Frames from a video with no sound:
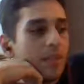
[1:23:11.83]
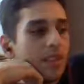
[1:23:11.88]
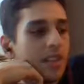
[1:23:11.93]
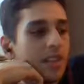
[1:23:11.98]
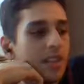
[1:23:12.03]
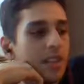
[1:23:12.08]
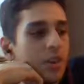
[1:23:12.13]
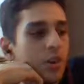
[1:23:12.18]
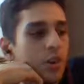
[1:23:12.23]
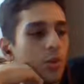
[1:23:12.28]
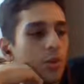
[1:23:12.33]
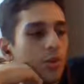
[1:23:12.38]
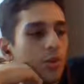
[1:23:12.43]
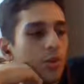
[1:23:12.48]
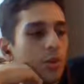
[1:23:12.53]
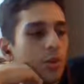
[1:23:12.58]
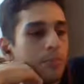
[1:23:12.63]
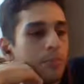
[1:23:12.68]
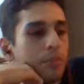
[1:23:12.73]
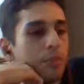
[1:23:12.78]

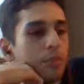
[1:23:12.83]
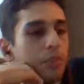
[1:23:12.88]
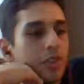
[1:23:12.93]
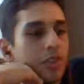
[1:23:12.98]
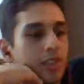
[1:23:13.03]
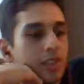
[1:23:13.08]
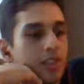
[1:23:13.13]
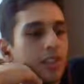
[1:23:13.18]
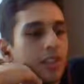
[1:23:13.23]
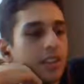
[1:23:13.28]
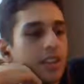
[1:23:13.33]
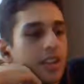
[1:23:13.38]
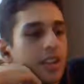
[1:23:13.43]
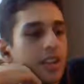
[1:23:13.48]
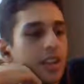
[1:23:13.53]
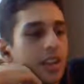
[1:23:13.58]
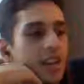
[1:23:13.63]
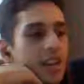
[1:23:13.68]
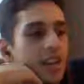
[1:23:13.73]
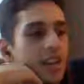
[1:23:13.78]
improving
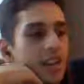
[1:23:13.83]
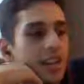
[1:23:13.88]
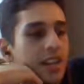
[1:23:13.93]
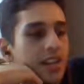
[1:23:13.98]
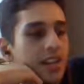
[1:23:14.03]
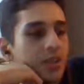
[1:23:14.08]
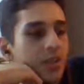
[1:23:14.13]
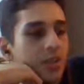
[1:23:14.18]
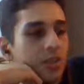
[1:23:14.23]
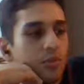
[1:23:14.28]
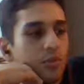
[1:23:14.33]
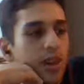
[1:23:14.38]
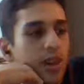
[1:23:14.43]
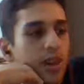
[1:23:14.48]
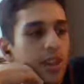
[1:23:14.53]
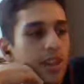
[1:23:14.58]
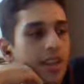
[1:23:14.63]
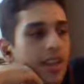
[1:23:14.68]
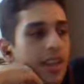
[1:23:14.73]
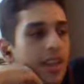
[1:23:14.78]
in any sort of
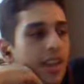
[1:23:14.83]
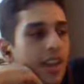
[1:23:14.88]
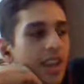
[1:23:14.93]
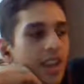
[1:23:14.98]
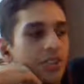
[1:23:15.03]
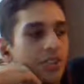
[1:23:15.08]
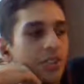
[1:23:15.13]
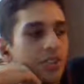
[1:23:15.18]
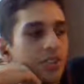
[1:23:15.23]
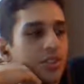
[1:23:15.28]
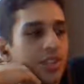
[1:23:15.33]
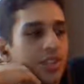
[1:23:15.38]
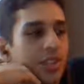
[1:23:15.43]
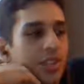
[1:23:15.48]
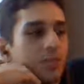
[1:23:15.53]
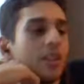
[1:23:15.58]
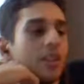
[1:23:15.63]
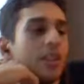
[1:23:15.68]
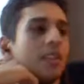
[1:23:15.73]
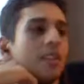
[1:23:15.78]
way. And so it's like,
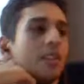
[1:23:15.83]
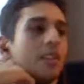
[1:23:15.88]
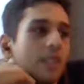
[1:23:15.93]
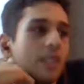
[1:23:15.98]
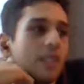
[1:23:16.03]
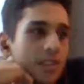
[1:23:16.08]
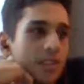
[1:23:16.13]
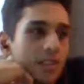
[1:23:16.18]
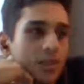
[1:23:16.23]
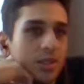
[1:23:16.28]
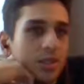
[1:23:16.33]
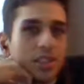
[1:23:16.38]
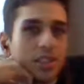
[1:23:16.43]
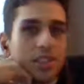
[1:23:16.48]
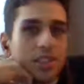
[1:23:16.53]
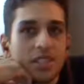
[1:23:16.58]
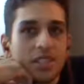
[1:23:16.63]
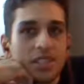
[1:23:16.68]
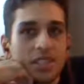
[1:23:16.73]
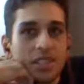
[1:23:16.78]
well, this
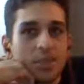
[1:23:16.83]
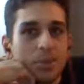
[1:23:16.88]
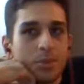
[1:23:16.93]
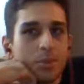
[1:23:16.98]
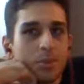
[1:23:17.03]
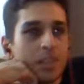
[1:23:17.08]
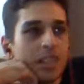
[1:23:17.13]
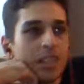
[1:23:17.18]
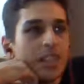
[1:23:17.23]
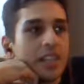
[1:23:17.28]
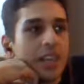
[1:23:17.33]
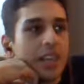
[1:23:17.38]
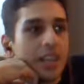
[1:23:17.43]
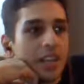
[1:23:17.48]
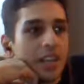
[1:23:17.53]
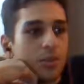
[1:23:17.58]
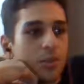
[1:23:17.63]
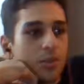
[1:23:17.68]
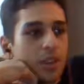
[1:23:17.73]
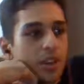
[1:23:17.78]
doesn't seem to be leading
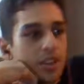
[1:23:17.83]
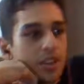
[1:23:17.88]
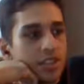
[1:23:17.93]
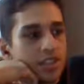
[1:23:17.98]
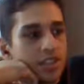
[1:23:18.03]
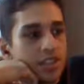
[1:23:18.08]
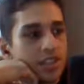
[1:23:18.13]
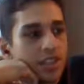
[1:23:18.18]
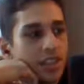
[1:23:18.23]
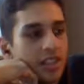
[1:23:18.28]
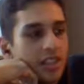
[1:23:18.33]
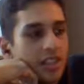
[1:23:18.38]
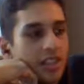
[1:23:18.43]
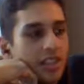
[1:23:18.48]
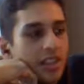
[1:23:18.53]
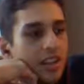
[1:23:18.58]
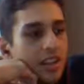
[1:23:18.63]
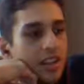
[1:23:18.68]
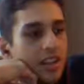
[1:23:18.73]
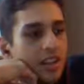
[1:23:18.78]
anywhere. Just
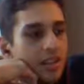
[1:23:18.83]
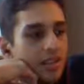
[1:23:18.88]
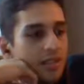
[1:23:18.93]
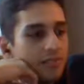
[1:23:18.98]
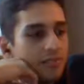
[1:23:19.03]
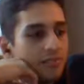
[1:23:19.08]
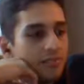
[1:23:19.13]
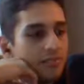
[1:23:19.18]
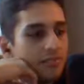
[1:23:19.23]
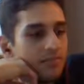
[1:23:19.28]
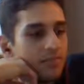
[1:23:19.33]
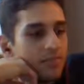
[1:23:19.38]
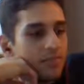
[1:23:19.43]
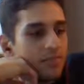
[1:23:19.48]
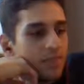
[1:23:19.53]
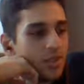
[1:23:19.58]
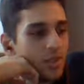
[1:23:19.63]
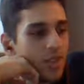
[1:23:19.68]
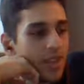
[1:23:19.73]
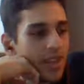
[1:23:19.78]

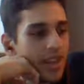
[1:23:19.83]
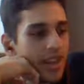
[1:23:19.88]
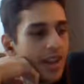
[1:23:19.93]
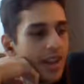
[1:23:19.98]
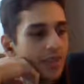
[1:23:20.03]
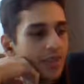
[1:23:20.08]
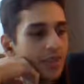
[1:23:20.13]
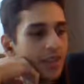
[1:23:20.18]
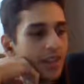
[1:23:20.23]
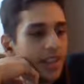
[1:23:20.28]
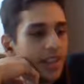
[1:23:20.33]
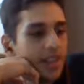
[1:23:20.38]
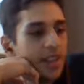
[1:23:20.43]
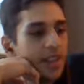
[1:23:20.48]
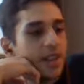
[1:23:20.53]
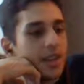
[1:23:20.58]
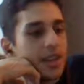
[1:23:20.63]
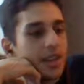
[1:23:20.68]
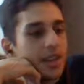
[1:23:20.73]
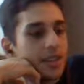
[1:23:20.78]
so I feel like I
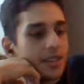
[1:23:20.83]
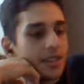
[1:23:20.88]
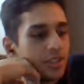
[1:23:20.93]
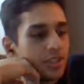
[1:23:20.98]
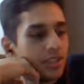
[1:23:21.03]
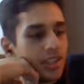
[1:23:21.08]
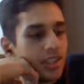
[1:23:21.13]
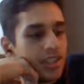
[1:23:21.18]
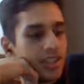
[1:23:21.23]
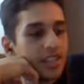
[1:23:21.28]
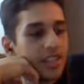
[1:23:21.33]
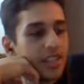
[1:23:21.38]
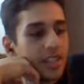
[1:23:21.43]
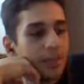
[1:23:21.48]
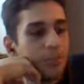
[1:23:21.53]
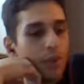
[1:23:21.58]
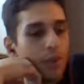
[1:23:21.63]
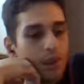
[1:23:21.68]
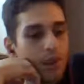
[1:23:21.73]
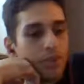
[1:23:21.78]
need to just like take a
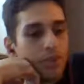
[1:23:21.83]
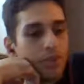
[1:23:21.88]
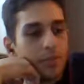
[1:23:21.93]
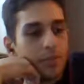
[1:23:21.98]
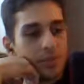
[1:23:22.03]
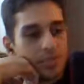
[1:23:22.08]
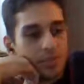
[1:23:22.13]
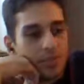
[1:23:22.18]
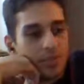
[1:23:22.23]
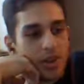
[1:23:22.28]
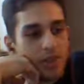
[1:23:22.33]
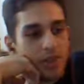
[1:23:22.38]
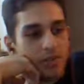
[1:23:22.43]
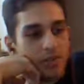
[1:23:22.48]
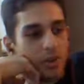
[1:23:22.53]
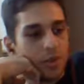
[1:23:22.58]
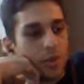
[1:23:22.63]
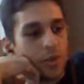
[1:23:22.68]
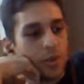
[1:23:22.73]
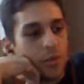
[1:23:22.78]
break from this or whatever,
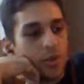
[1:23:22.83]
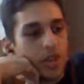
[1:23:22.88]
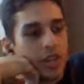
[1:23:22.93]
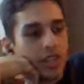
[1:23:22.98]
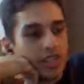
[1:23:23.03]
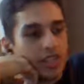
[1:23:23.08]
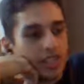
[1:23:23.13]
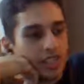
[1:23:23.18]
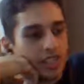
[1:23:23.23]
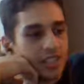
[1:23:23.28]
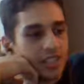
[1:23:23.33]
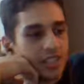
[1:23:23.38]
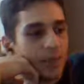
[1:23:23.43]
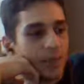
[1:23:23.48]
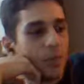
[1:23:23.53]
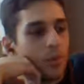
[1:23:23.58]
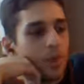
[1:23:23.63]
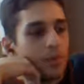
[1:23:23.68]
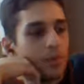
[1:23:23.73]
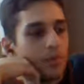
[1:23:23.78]
or we need to step
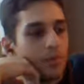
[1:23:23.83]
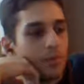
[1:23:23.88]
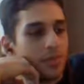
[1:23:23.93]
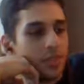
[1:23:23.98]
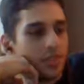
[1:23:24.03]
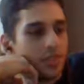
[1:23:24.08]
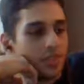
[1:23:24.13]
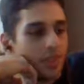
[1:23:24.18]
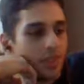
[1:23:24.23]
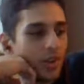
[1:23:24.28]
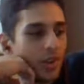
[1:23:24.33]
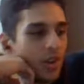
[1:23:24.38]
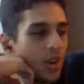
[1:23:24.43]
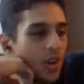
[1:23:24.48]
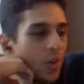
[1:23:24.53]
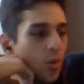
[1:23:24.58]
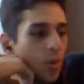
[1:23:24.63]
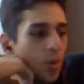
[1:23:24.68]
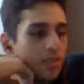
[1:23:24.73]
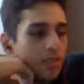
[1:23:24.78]
away from this, or
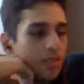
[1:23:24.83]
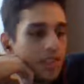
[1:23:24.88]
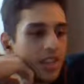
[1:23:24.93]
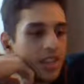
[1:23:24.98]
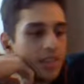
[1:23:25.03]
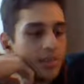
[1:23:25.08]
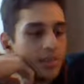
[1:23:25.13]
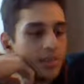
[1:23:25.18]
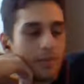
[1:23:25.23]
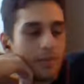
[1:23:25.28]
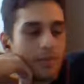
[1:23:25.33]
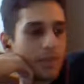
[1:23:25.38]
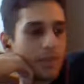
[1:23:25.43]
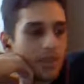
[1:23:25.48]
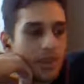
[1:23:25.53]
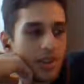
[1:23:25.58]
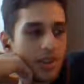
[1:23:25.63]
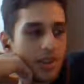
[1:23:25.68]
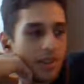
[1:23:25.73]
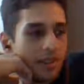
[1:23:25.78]
whatever the case might be,
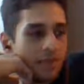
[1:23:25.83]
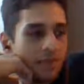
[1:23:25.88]
right?